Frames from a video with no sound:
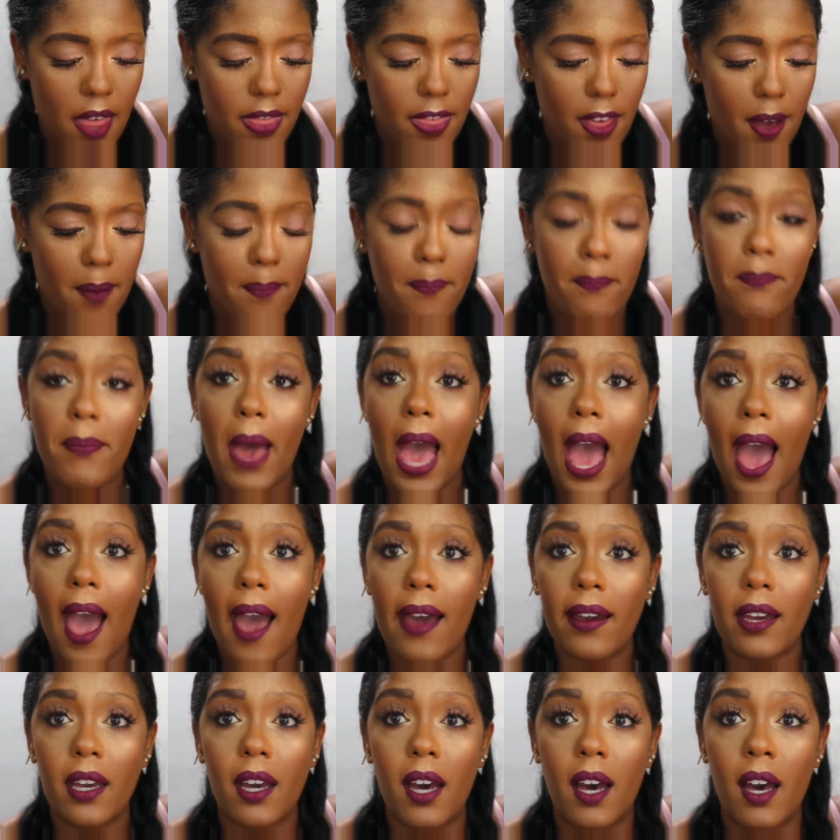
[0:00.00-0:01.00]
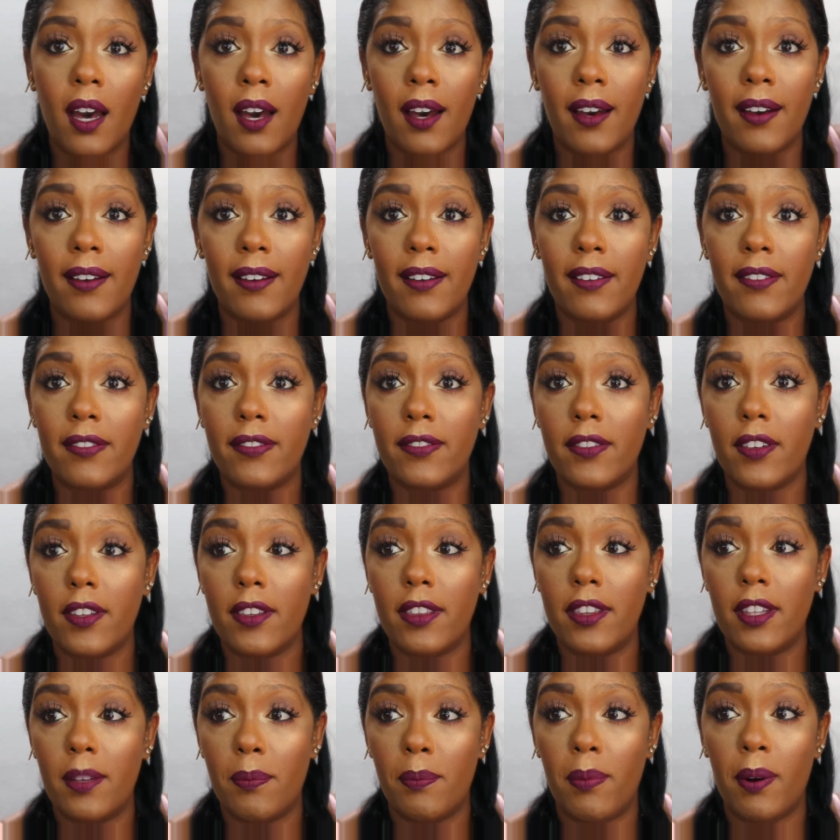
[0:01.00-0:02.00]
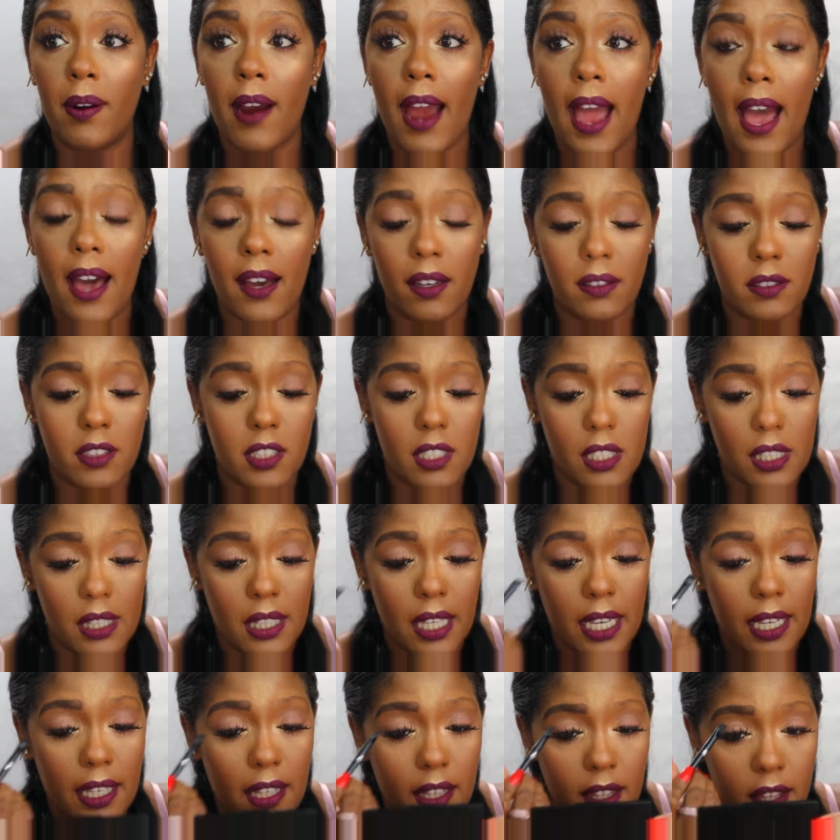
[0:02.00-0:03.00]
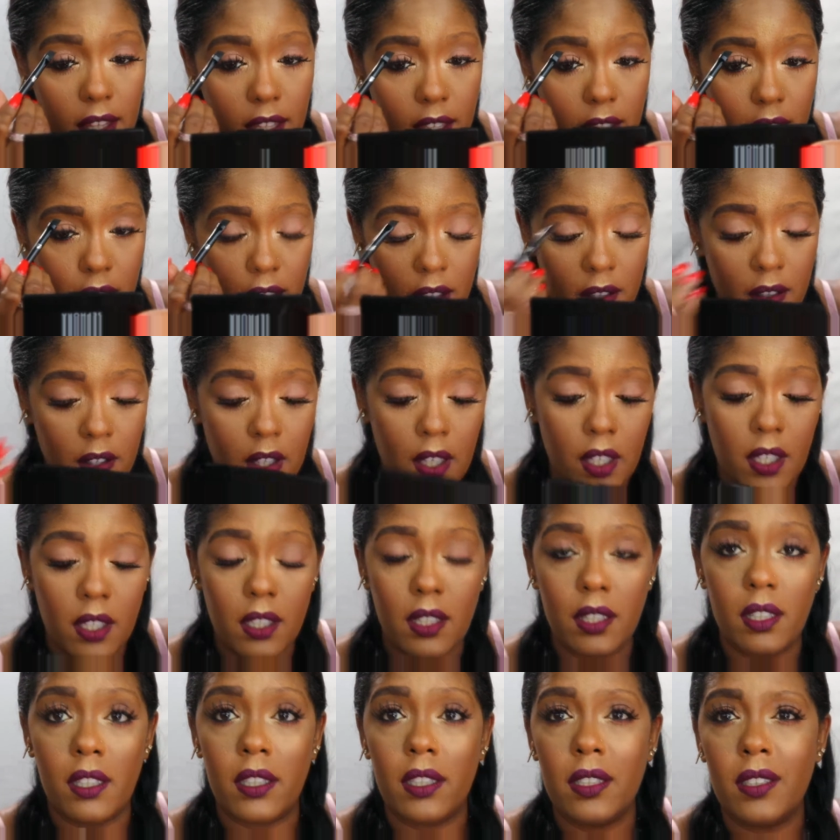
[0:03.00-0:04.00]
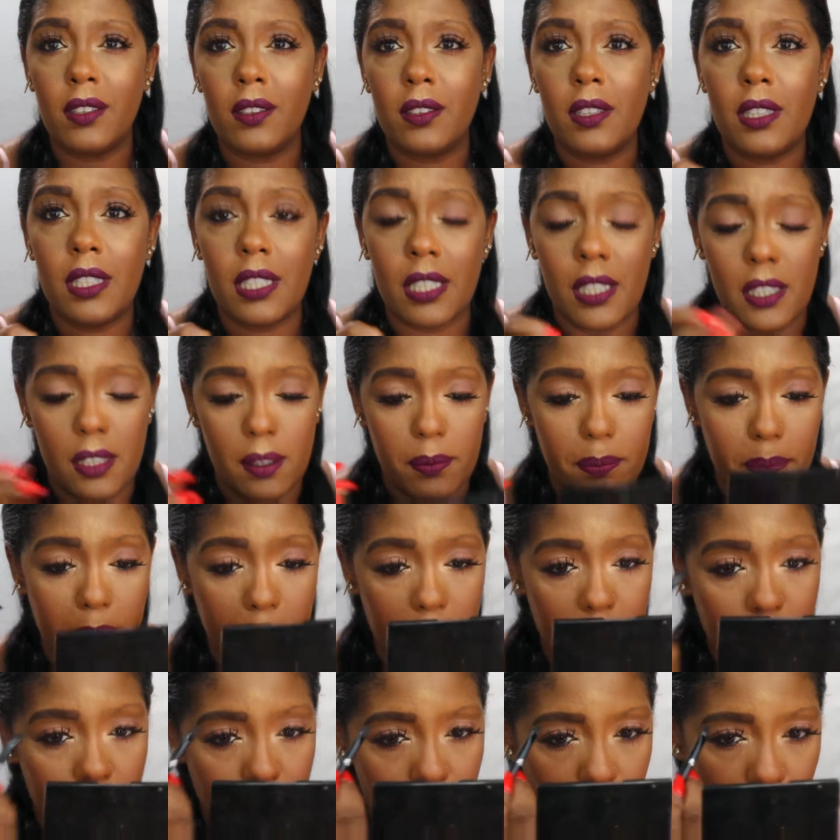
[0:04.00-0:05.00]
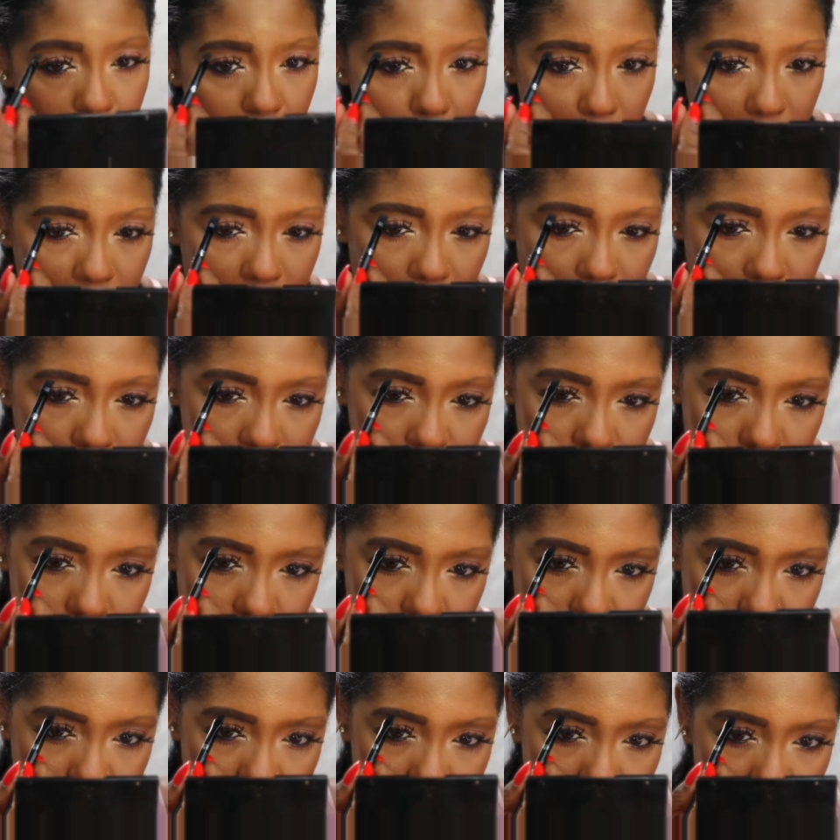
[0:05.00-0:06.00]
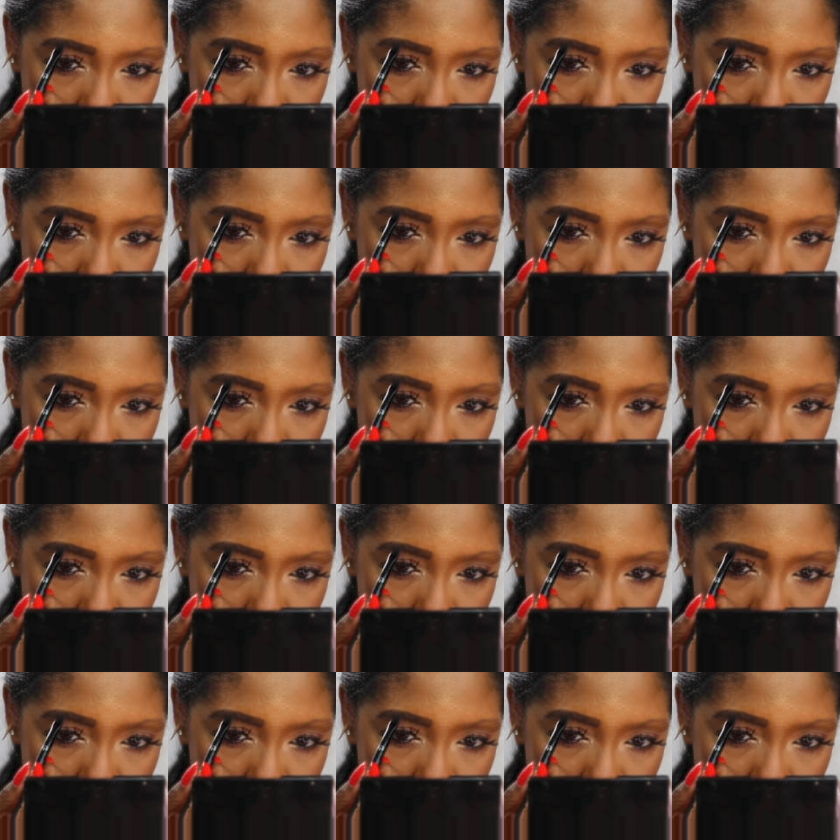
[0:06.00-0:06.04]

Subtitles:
the back of the brow, just like the little tip and wings.